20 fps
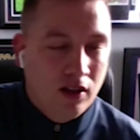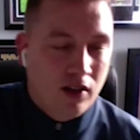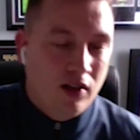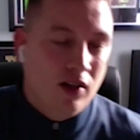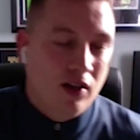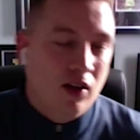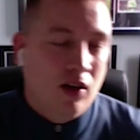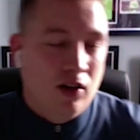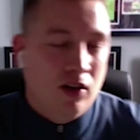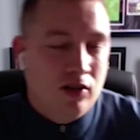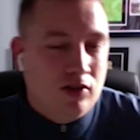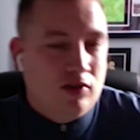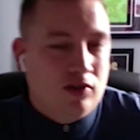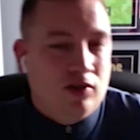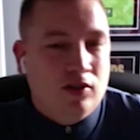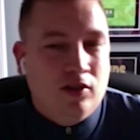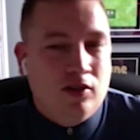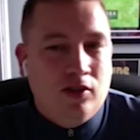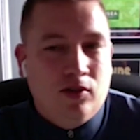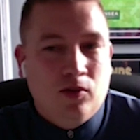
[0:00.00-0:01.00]
You know,
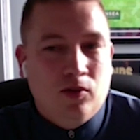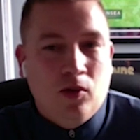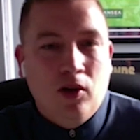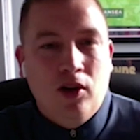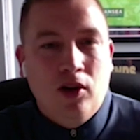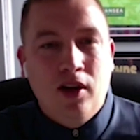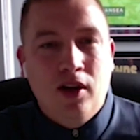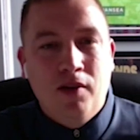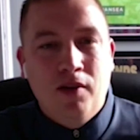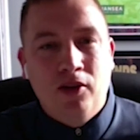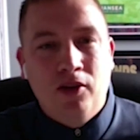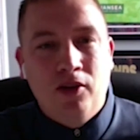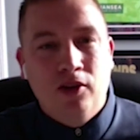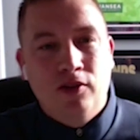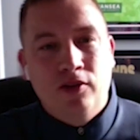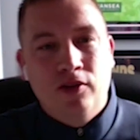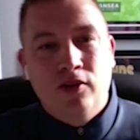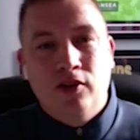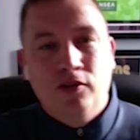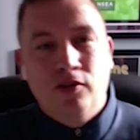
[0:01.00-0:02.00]
it's one of them,
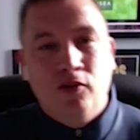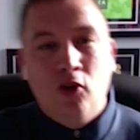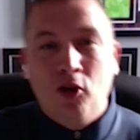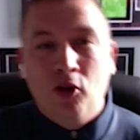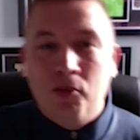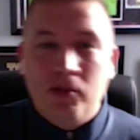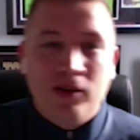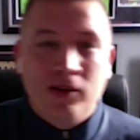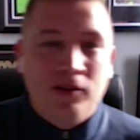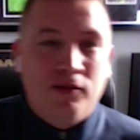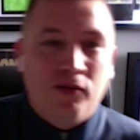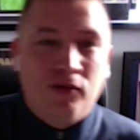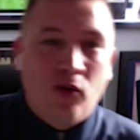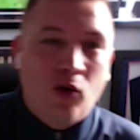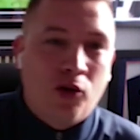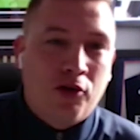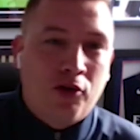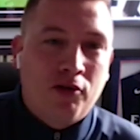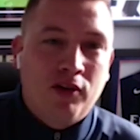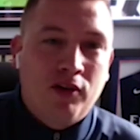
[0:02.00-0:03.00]
and they've all been
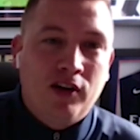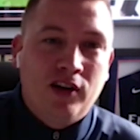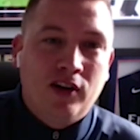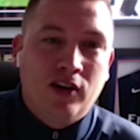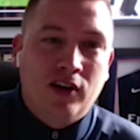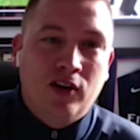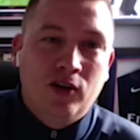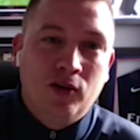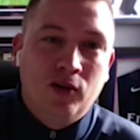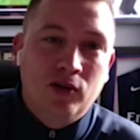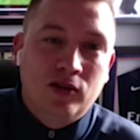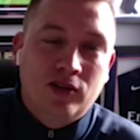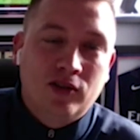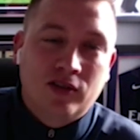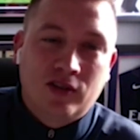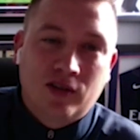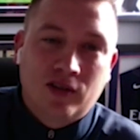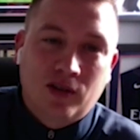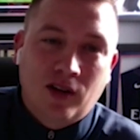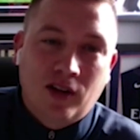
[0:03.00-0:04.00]
4-3
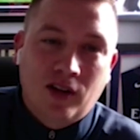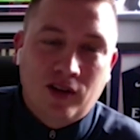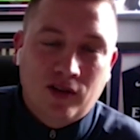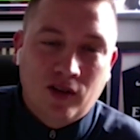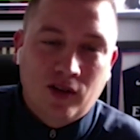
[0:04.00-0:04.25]
losers as well.